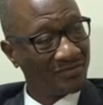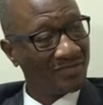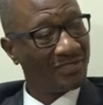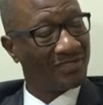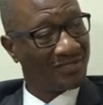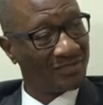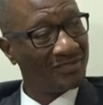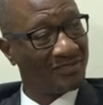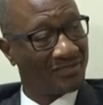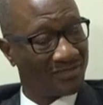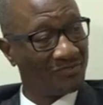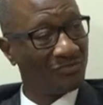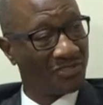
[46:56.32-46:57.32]
it
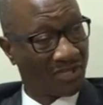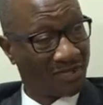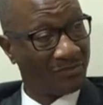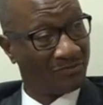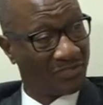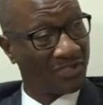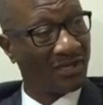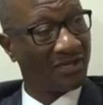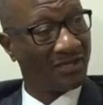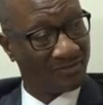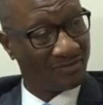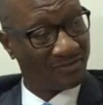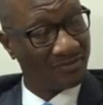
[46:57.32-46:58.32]
is
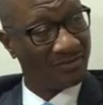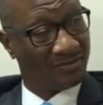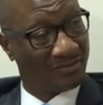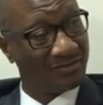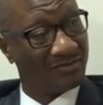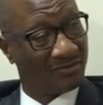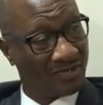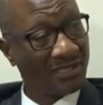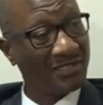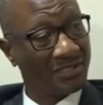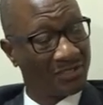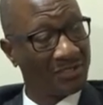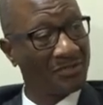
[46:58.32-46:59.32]
mchaka.
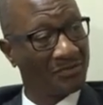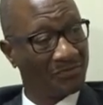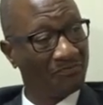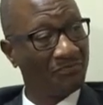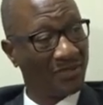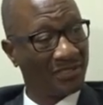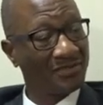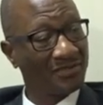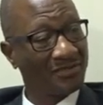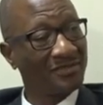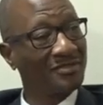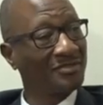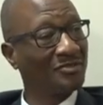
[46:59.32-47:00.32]
That space
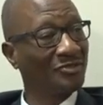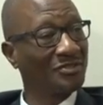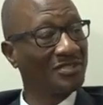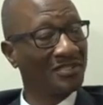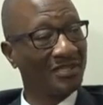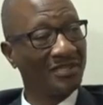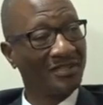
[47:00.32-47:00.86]
is not